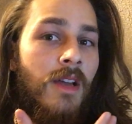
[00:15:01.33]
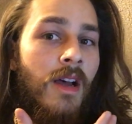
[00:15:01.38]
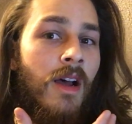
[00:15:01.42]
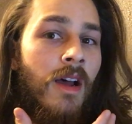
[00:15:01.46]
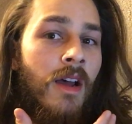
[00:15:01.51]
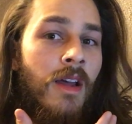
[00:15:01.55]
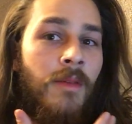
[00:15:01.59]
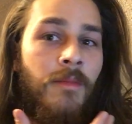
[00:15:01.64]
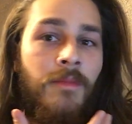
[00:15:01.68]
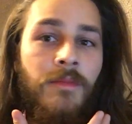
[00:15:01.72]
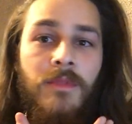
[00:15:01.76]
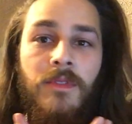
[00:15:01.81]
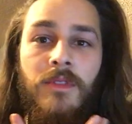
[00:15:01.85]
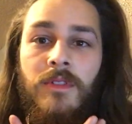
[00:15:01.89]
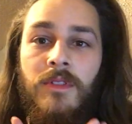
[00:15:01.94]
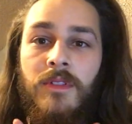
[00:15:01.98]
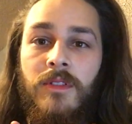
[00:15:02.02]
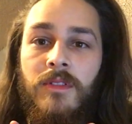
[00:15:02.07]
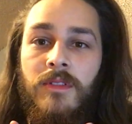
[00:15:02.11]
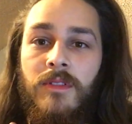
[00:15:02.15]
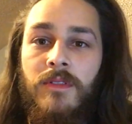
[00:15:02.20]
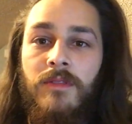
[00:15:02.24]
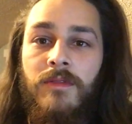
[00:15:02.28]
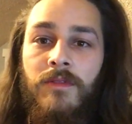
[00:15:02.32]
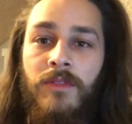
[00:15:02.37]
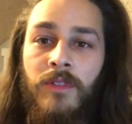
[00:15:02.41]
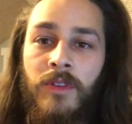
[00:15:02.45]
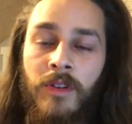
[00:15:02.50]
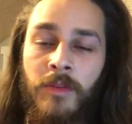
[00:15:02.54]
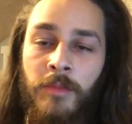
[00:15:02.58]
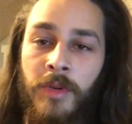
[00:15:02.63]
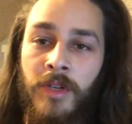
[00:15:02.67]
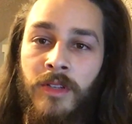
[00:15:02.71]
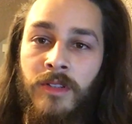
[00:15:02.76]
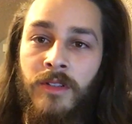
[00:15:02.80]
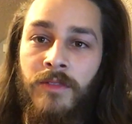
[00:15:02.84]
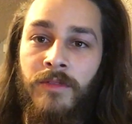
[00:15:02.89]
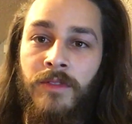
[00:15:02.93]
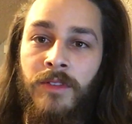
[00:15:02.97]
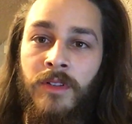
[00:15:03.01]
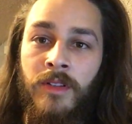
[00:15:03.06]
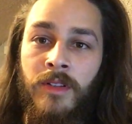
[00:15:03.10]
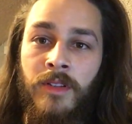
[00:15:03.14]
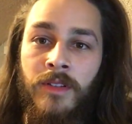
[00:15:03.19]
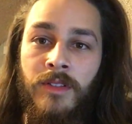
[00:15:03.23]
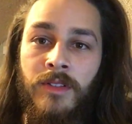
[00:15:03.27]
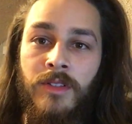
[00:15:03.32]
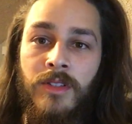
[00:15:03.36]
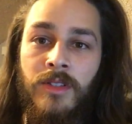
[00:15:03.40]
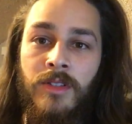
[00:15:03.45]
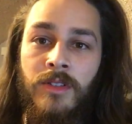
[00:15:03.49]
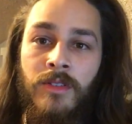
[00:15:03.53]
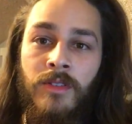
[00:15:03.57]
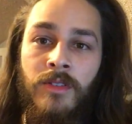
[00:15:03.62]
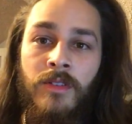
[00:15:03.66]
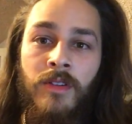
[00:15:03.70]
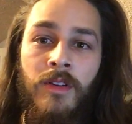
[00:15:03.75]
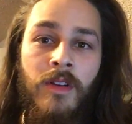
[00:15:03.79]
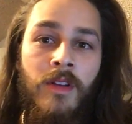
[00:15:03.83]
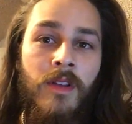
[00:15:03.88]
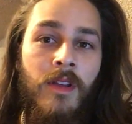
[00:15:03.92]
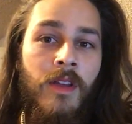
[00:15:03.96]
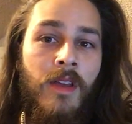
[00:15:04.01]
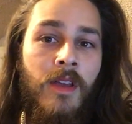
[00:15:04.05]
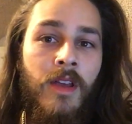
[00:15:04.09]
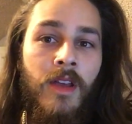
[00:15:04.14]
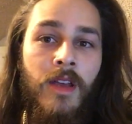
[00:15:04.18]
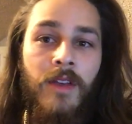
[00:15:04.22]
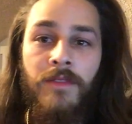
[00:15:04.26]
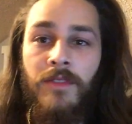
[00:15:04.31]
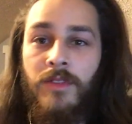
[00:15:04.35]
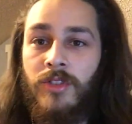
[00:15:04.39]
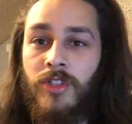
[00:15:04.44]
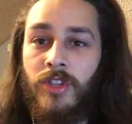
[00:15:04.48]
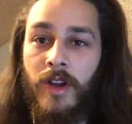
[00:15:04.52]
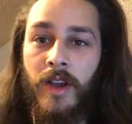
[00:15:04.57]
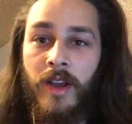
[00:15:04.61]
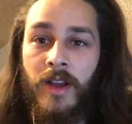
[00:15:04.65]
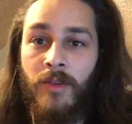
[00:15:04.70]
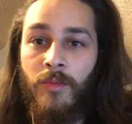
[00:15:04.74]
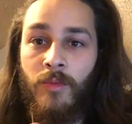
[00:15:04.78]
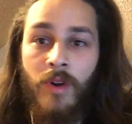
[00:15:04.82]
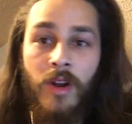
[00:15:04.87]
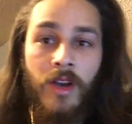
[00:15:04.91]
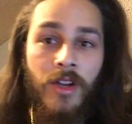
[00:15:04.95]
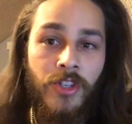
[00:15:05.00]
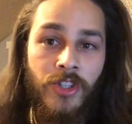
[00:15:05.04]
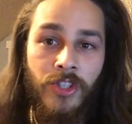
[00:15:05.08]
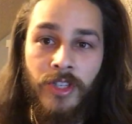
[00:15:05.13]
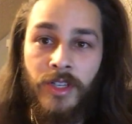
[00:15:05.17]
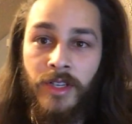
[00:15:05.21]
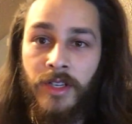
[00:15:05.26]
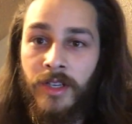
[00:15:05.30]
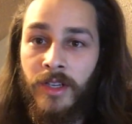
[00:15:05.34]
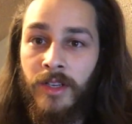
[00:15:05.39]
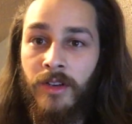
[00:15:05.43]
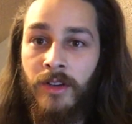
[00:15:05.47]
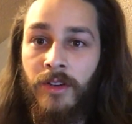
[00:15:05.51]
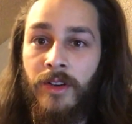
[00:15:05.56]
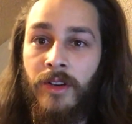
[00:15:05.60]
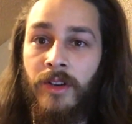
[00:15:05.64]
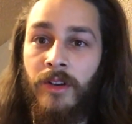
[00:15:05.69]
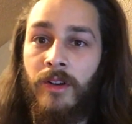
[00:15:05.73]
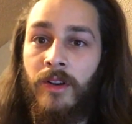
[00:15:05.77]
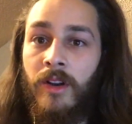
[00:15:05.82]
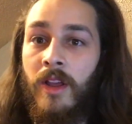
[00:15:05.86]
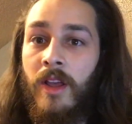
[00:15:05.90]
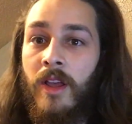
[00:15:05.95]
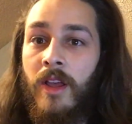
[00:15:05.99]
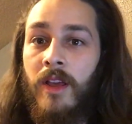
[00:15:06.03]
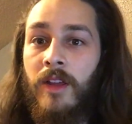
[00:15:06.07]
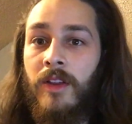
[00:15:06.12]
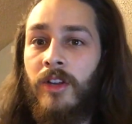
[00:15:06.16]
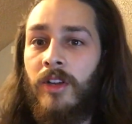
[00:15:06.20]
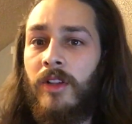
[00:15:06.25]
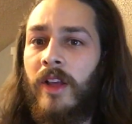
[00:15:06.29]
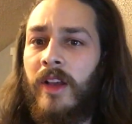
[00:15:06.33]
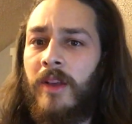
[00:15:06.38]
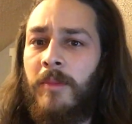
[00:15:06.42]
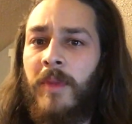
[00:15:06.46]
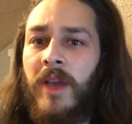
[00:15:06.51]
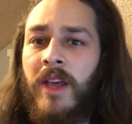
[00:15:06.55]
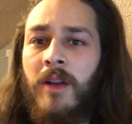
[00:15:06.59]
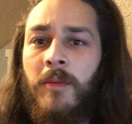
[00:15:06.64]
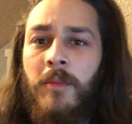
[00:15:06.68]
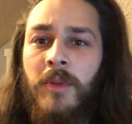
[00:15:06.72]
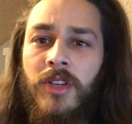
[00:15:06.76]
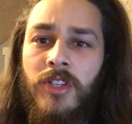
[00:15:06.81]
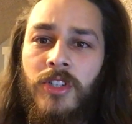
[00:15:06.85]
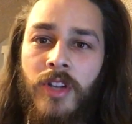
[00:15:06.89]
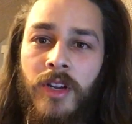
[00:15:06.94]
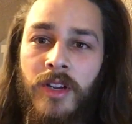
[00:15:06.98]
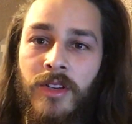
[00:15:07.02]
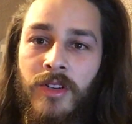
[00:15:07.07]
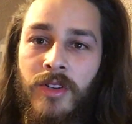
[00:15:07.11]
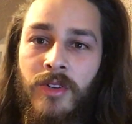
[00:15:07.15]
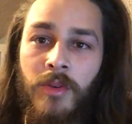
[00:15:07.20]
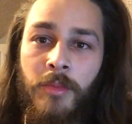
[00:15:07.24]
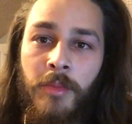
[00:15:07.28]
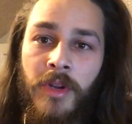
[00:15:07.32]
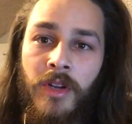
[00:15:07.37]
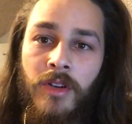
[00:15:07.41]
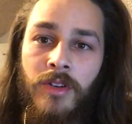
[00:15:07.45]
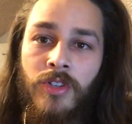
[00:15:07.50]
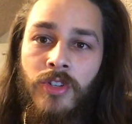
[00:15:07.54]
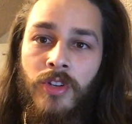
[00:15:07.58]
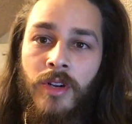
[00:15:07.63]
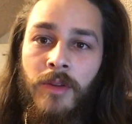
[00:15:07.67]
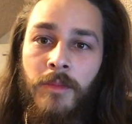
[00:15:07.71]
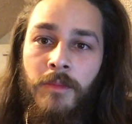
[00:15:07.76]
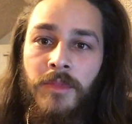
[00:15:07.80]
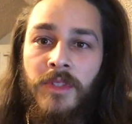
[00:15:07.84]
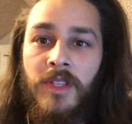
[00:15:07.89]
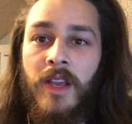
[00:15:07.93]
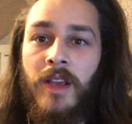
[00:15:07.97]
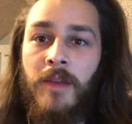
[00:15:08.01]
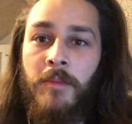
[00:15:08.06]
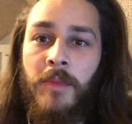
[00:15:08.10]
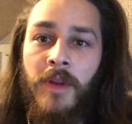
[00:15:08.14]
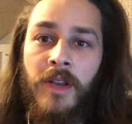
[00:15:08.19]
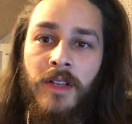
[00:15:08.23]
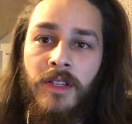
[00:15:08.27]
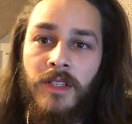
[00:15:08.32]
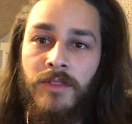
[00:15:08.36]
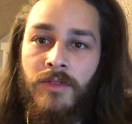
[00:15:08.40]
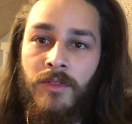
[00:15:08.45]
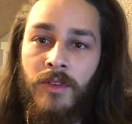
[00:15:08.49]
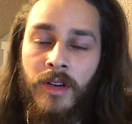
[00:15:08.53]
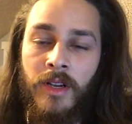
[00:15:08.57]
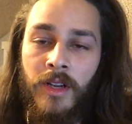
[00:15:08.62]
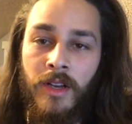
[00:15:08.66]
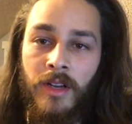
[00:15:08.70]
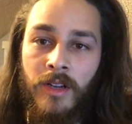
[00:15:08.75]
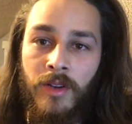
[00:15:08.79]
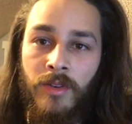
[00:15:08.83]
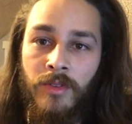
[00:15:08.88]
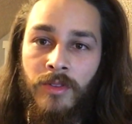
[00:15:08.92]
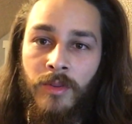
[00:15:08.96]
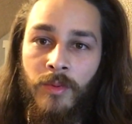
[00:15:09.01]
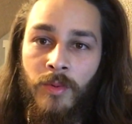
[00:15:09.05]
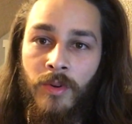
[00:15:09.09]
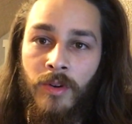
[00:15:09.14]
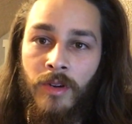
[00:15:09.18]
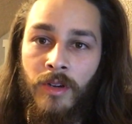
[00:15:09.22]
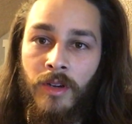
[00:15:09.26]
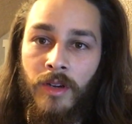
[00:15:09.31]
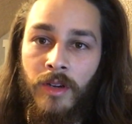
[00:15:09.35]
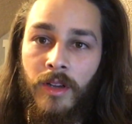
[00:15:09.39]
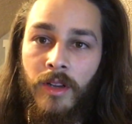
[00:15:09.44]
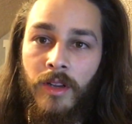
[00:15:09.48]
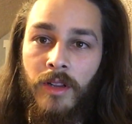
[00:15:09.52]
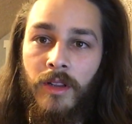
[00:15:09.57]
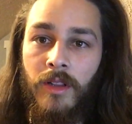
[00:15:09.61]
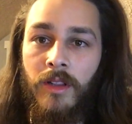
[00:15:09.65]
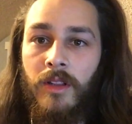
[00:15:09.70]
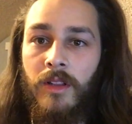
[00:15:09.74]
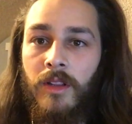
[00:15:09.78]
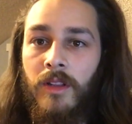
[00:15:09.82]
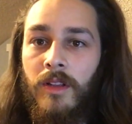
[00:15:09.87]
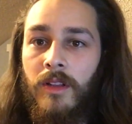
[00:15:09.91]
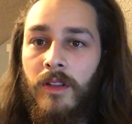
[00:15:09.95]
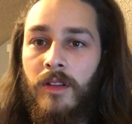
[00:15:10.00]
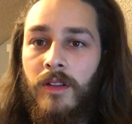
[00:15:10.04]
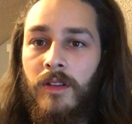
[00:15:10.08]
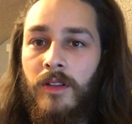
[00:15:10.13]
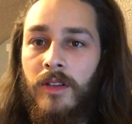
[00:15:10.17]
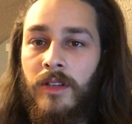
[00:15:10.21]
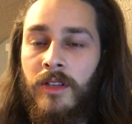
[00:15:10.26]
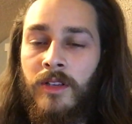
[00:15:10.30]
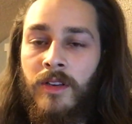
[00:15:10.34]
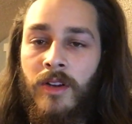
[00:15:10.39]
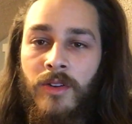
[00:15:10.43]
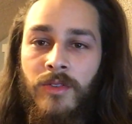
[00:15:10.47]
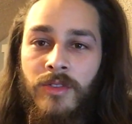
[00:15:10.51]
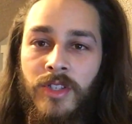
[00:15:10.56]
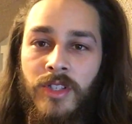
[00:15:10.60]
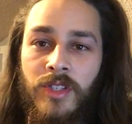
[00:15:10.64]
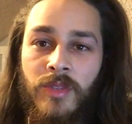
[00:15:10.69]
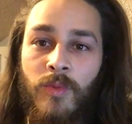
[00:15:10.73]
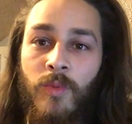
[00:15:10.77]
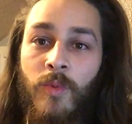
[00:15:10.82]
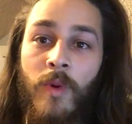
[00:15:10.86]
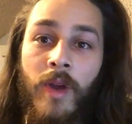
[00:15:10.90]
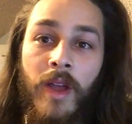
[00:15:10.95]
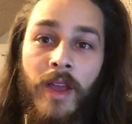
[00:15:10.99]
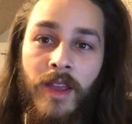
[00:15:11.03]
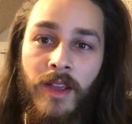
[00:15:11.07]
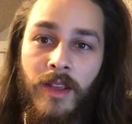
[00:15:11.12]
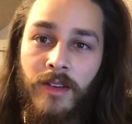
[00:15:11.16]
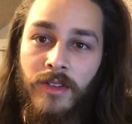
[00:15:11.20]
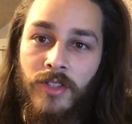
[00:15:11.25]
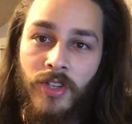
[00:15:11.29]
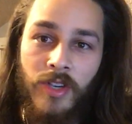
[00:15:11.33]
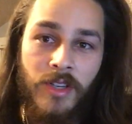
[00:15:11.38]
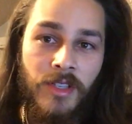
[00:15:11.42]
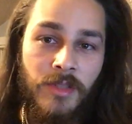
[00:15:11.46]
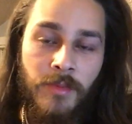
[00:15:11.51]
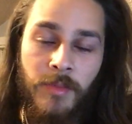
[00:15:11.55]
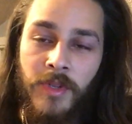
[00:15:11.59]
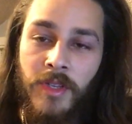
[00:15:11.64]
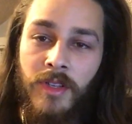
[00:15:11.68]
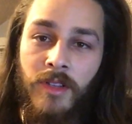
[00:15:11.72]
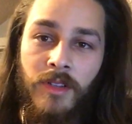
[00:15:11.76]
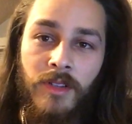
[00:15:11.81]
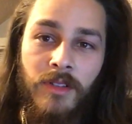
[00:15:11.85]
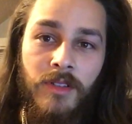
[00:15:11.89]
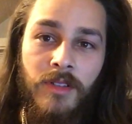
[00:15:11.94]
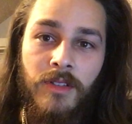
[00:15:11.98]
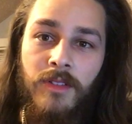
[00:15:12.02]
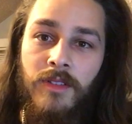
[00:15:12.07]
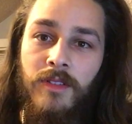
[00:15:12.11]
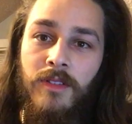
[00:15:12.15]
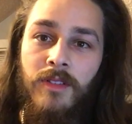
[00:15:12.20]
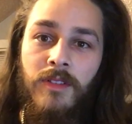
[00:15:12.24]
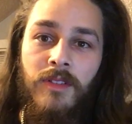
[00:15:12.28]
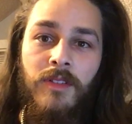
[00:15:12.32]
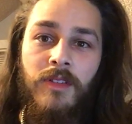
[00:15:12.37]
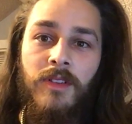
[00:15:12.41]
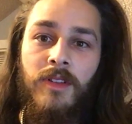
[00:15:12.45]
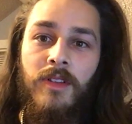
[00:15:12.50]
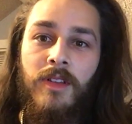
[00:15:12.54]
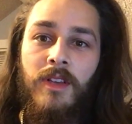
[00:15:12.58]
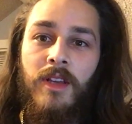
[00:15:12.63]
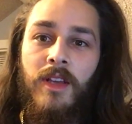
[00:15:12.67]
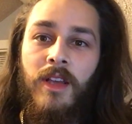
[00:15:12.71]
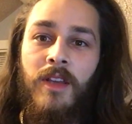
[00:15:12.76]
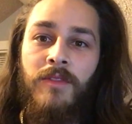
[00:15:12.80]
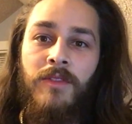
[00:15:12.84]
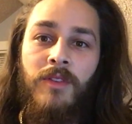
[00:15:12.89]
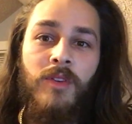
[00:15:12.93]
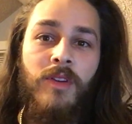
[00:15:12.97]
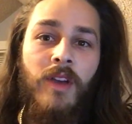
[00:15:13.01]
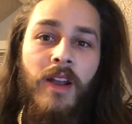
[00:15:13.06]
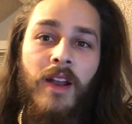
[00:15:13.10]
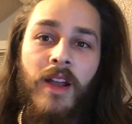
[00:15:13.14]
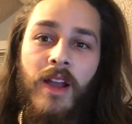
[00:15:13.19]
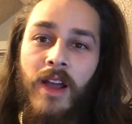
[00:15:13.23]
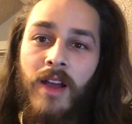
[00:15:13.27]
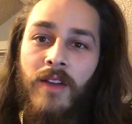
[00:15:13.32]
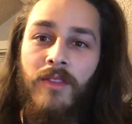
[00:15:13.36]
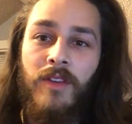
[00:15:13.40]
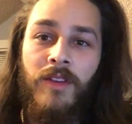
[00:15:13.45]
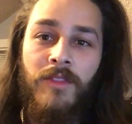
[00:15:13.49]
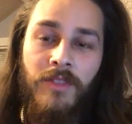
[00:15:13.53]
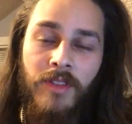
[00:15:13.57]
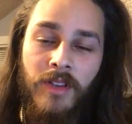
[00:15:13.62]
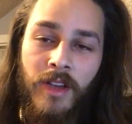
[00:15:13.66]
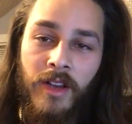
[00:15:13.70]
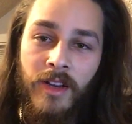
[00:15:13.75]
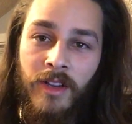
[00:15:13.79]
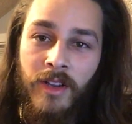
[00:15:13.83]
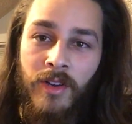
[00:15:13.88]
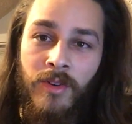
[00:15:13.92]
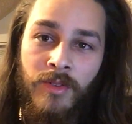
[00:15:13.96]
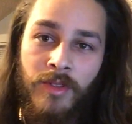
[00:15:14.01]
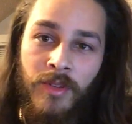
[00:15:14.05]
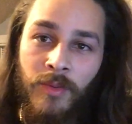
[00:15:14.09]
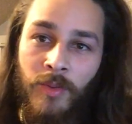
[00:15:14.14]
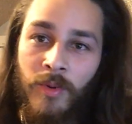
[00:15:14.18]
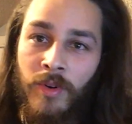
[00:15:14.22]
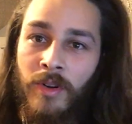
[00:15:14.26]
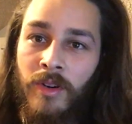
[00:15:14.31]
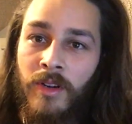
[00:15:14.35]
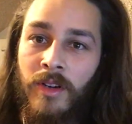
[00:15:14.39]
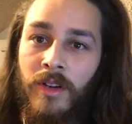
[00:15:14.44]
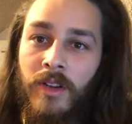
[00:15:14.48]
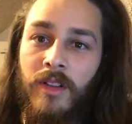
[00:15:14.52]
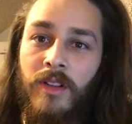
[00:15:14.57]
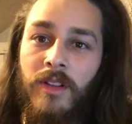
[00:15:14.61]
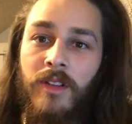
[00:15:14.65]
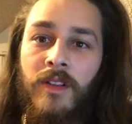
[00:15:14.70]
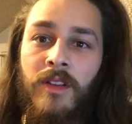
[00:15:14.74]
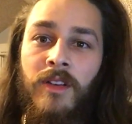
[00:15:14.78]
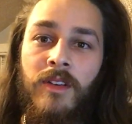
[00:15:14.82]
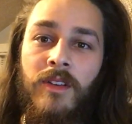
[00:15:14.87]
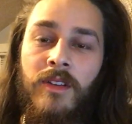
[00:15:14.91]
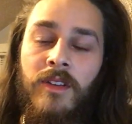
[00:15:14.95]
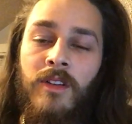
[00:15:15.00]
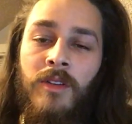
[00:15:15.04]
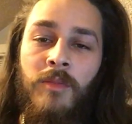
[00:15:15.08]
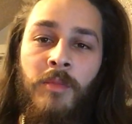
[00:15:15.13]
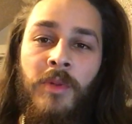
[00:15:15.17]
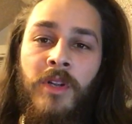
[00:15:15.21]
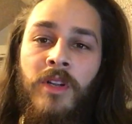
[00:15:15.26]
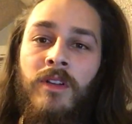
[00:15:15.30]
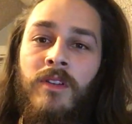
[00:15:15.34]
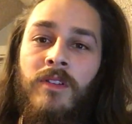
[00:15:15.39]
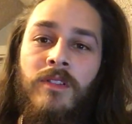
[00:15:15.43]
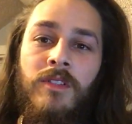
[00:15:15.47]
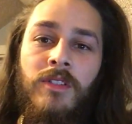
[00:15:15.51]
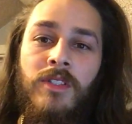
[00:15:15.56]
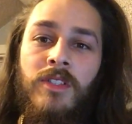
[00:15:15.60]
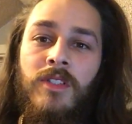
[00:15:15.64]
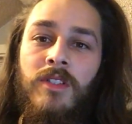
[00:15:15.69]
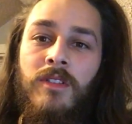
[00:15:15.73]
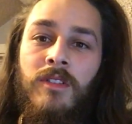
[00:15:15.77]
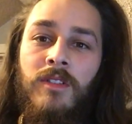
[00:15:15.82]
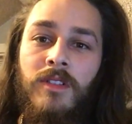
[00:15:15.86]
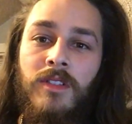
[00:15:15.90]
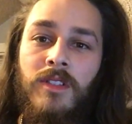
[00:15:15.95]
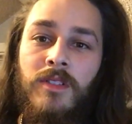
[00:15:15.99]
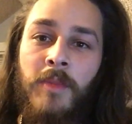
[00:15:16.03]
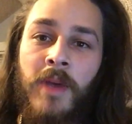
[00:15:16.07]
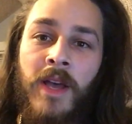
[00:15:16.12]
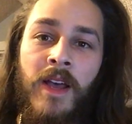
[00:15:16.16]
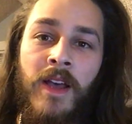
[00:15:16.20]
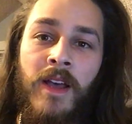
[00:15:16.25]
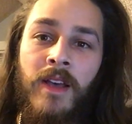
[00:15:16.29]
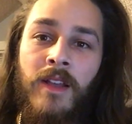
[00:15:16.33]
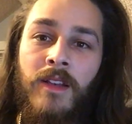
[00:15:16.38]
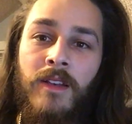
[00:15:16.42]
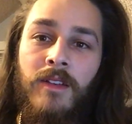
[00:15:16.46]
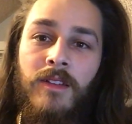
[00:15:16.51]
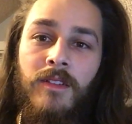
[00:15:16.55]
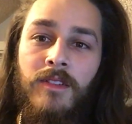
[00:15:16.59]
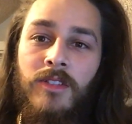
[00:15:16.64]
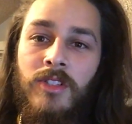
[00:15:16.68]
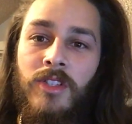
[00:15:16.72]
time for your beard to fill in. So if you try and rush it, or you're like, man, I'm gonna try and do a beard trim 10 minutes before I gotta go into work, you know, just wait. Trust me. If you gotta go into work and your beard just looks bad,